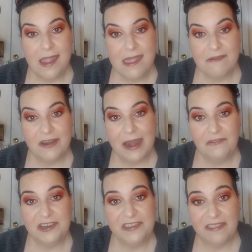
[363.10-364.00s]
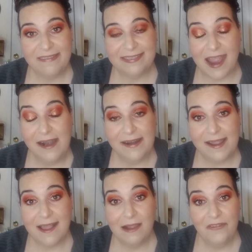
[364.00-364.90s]
even if it's just
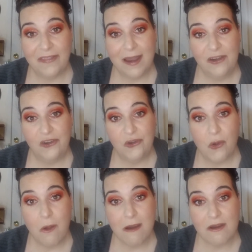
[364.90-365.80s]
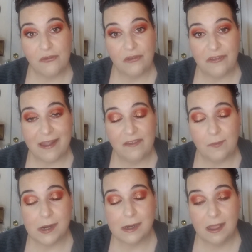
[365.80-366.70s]
standing outside your door for five
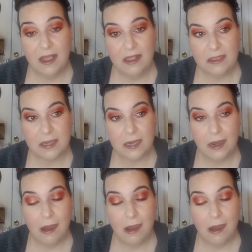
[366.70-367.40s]
minutes